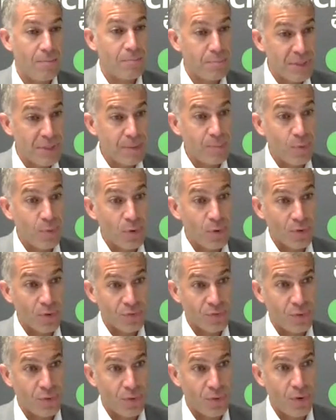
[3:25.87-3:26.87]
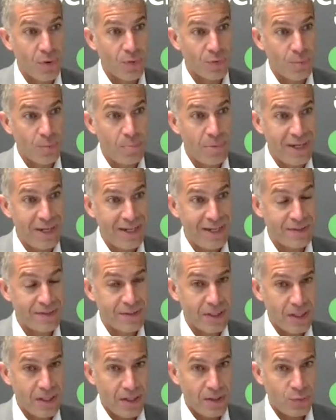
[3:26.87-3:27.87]
people on the
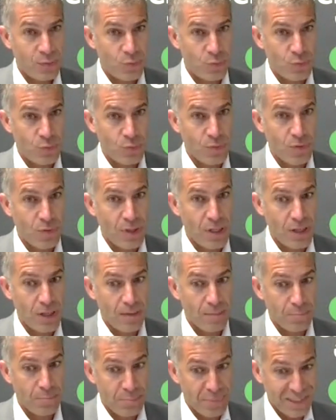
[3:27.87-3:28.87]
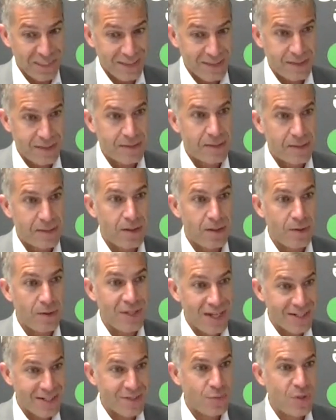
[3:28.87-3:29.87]
plant to build an
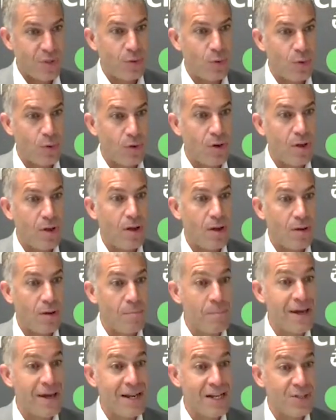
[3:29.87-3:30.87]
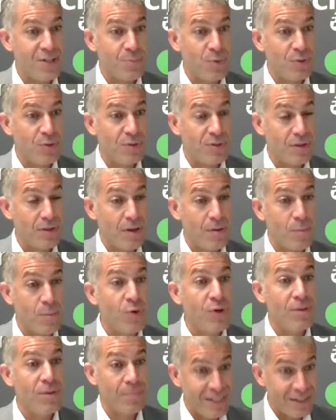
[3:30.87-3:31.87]
electrical
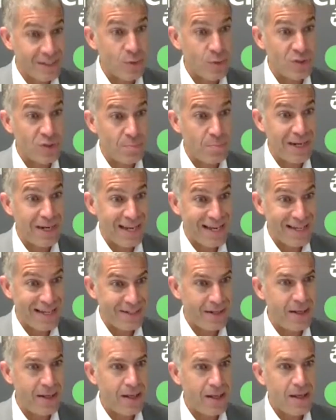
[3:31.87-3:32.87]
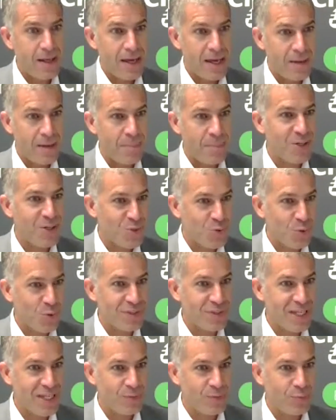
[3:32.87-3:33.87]
maintenance plan and make
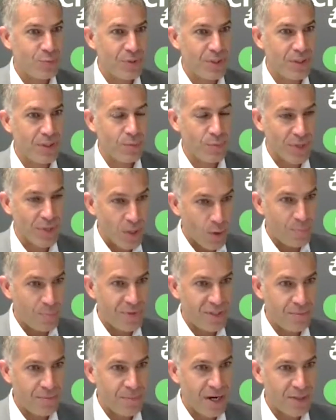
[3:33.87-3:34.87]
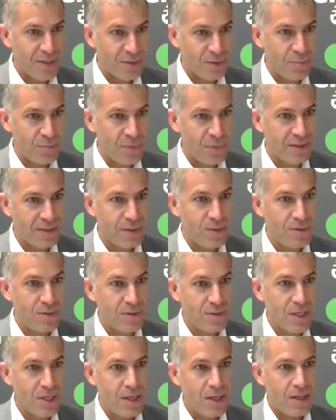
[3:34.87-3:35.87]
sure that we optimize the
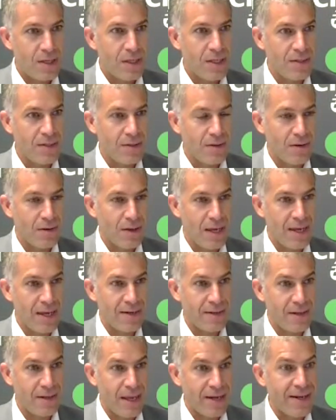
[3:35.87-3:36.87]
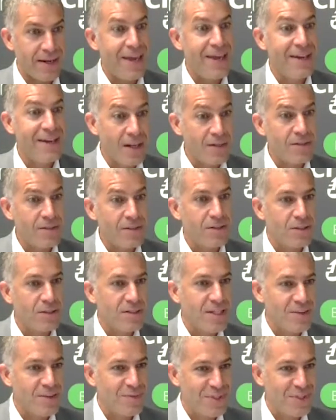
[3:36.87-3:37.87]
maintenance and enhance the
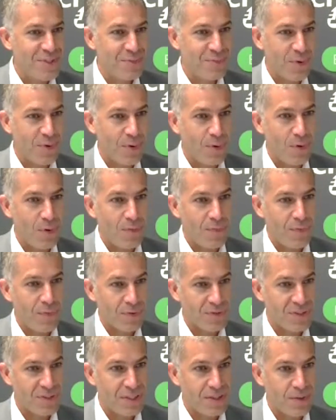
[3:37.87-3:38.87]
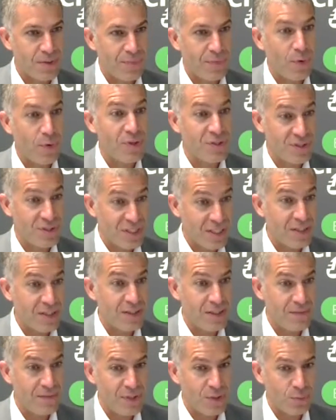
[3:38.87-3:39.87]
safety for the
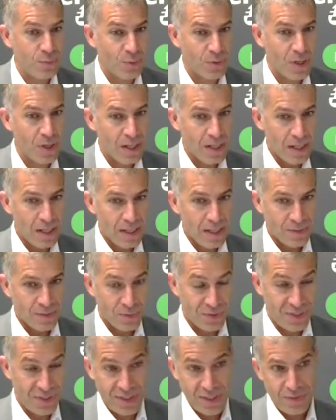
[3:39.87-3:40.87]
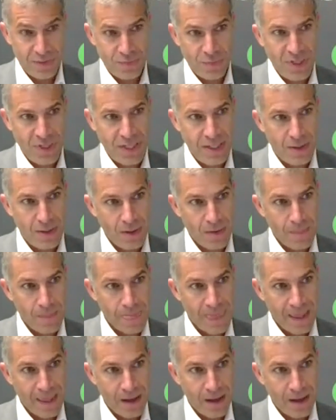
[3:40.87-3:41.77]
individual. So this is really a